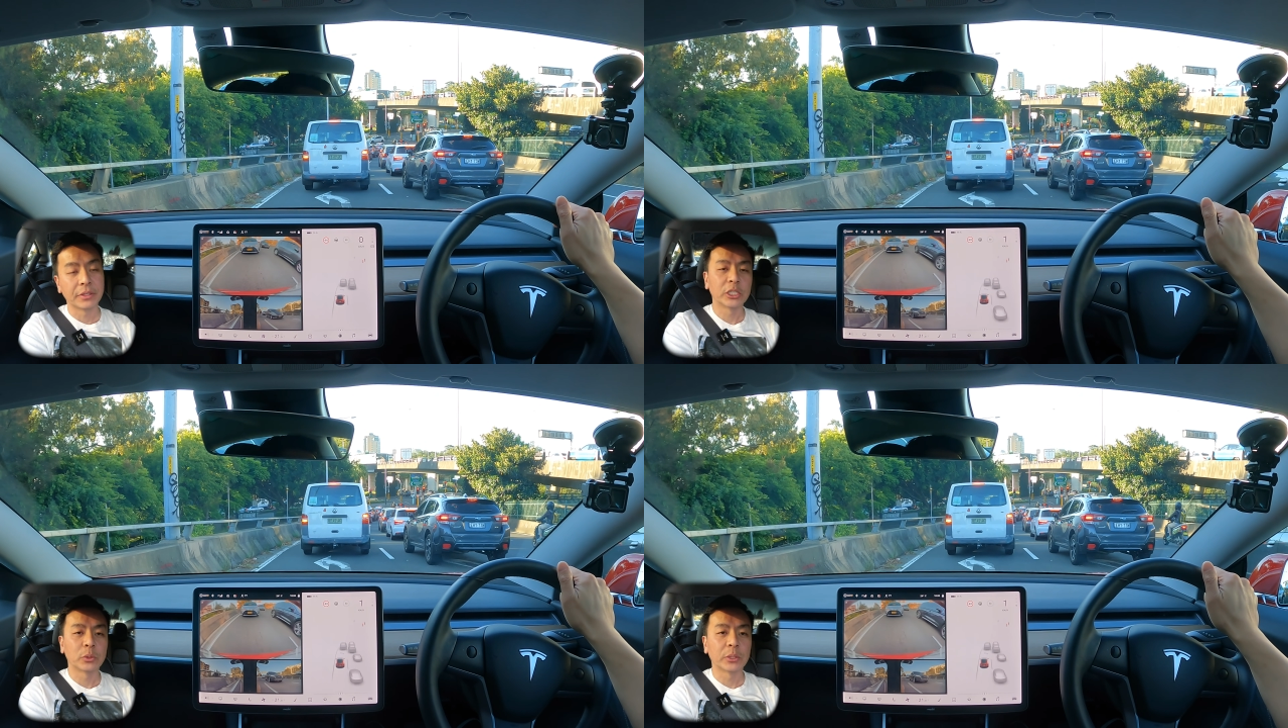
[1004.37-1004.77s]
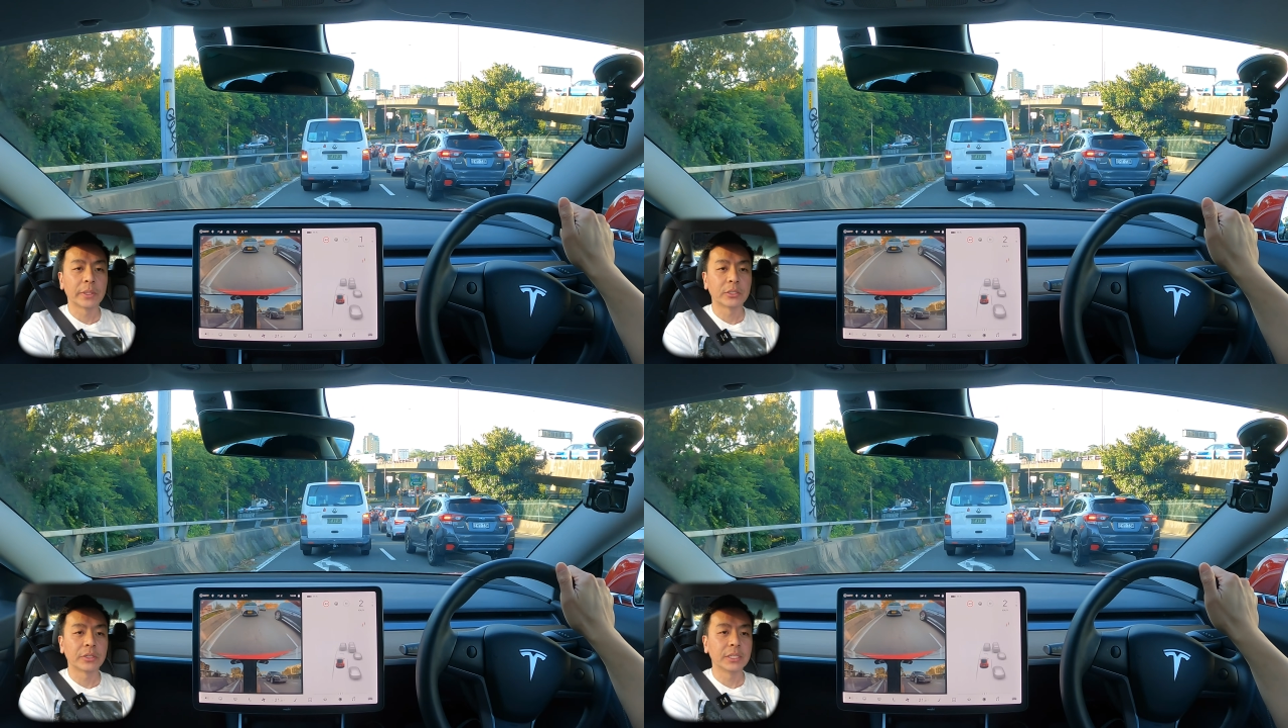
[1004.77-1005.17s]

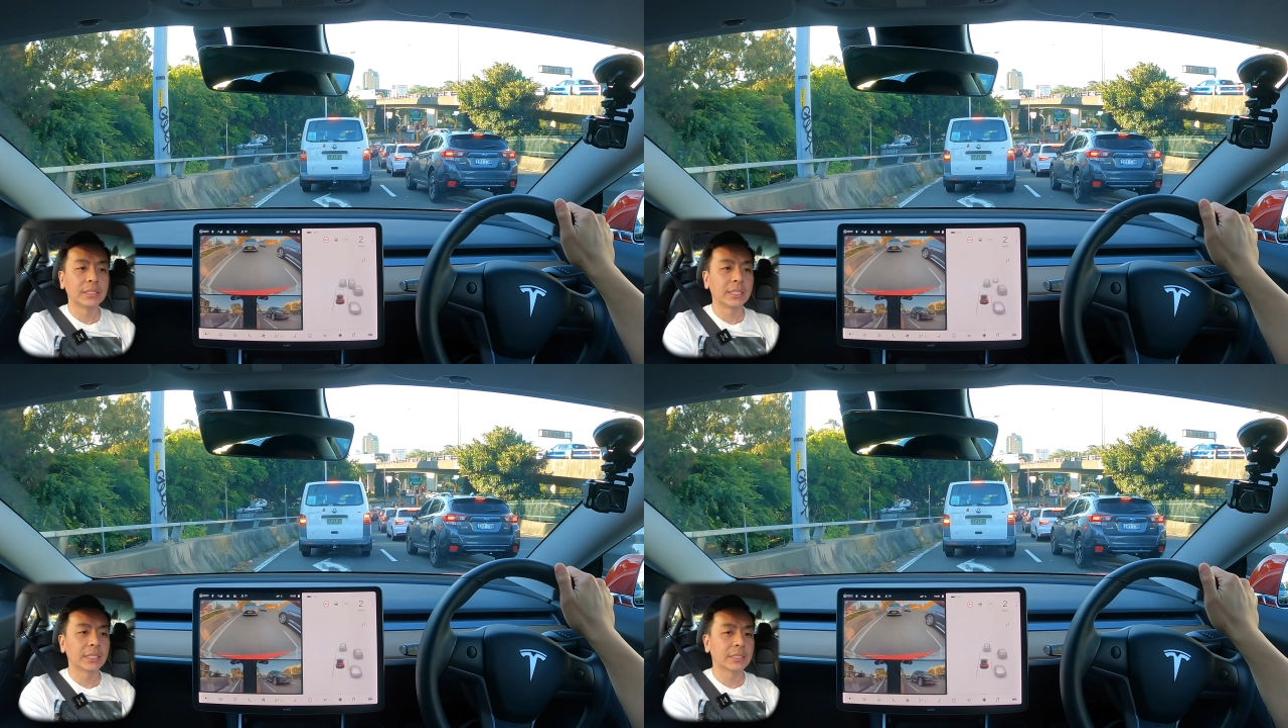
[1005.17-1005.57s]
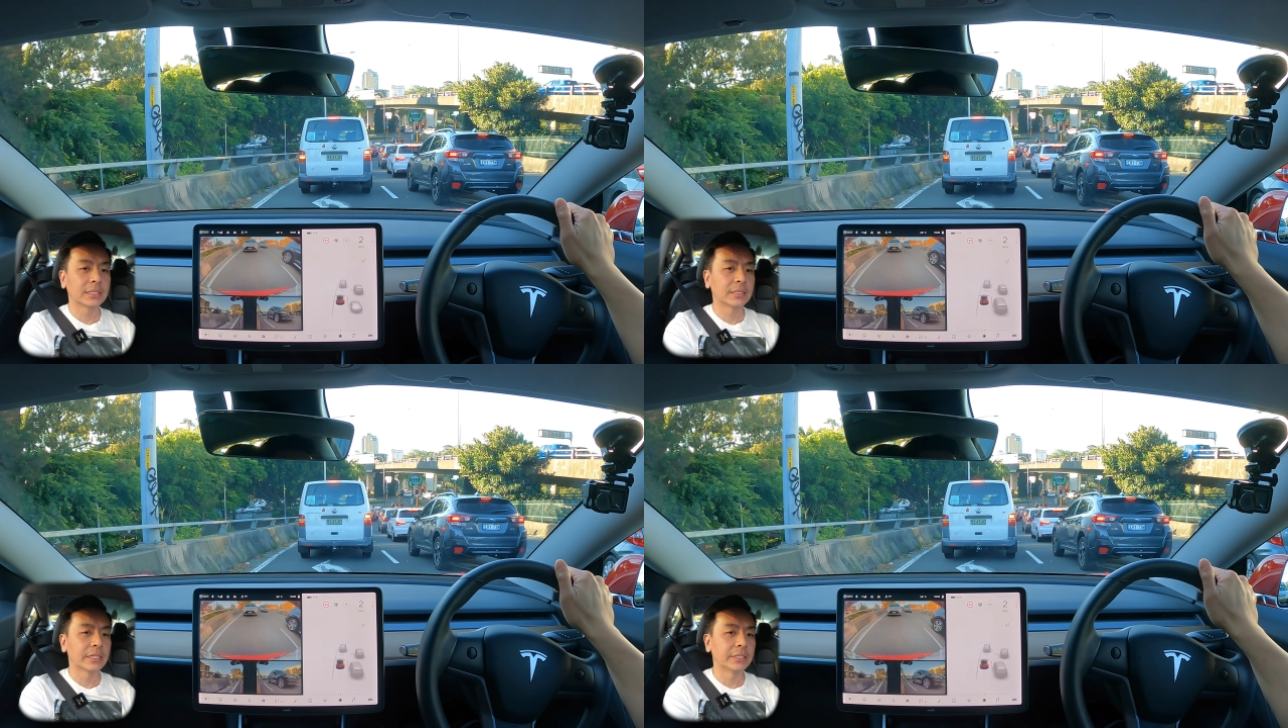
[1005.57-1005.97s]

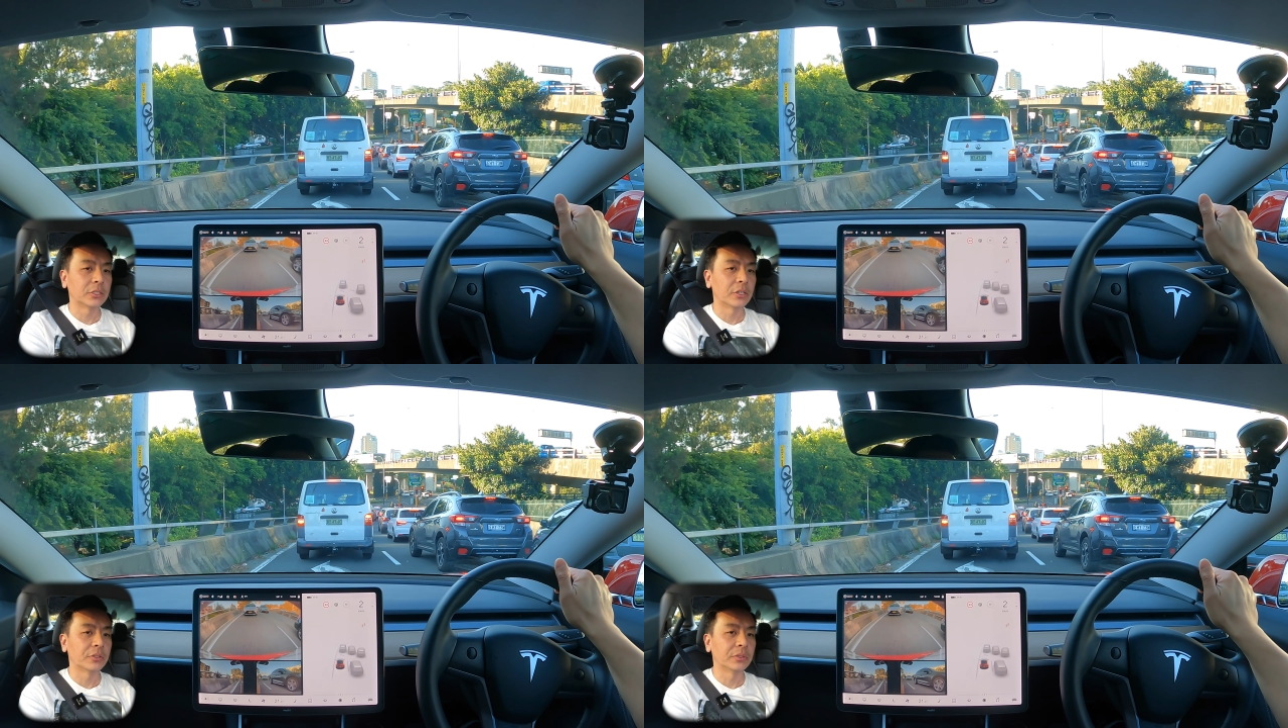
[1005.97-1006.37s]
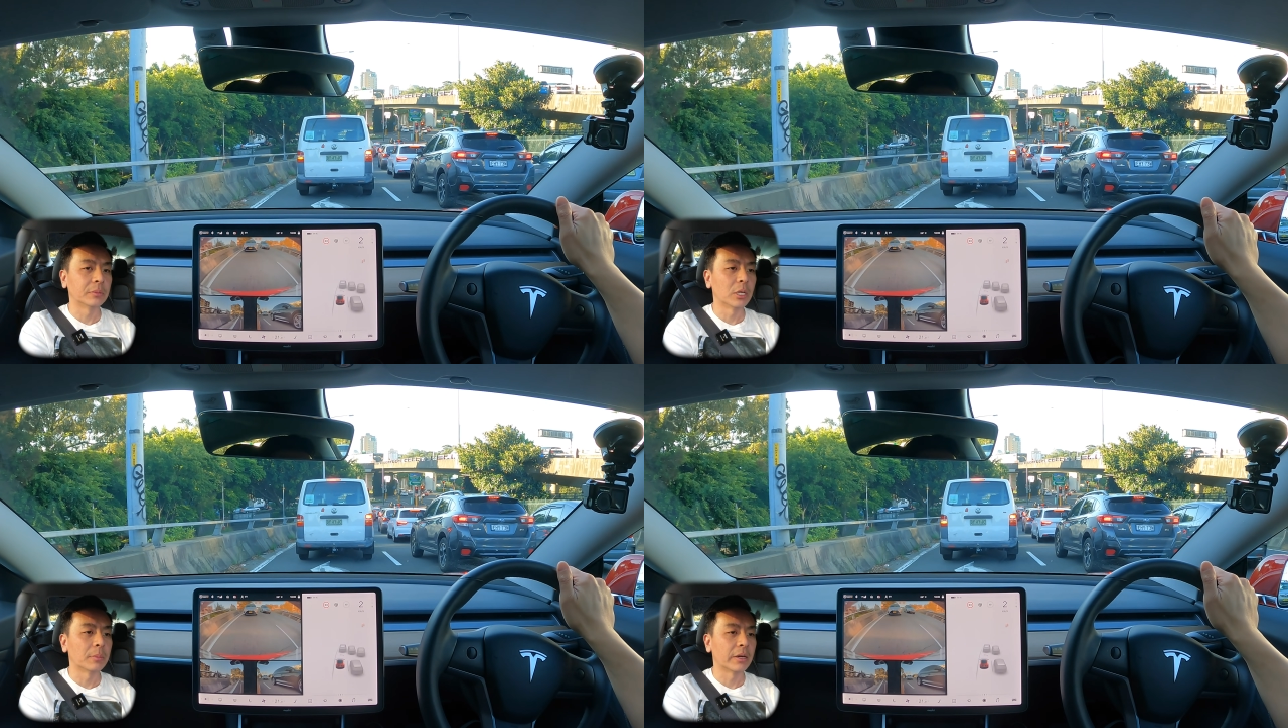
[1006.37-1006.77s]
2021.36. I did go through
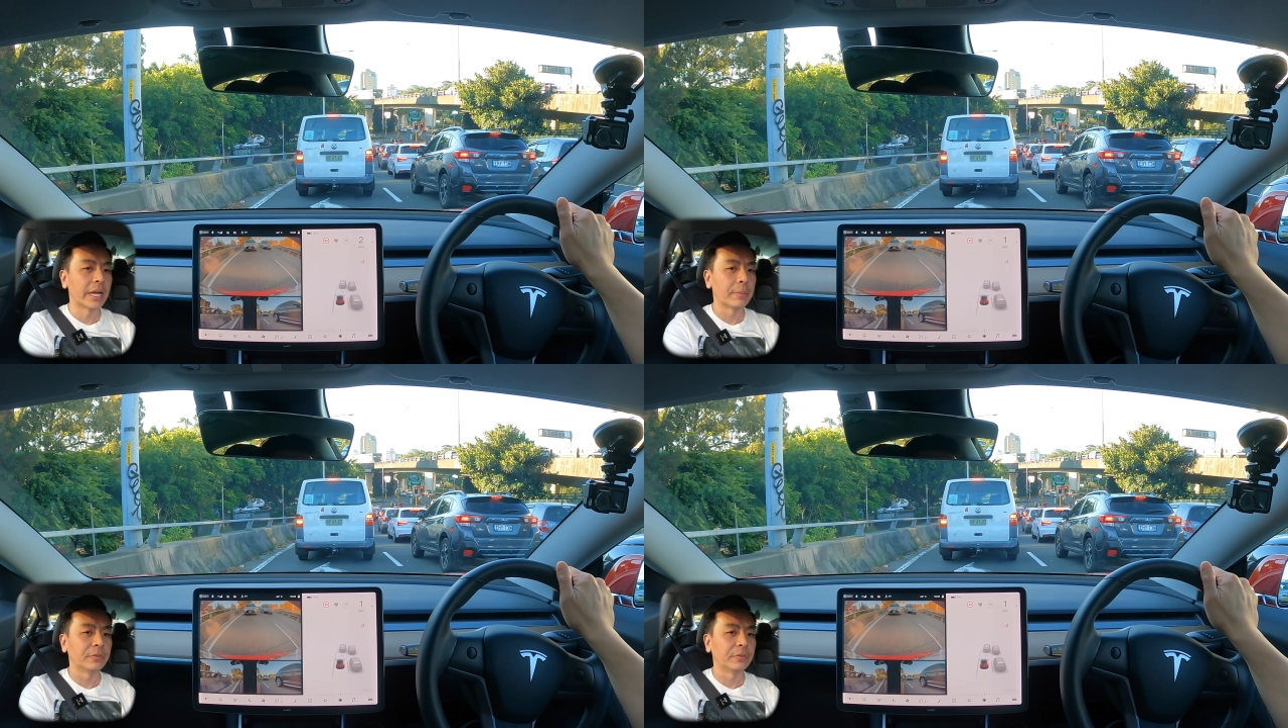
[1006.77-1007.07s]
the mobile app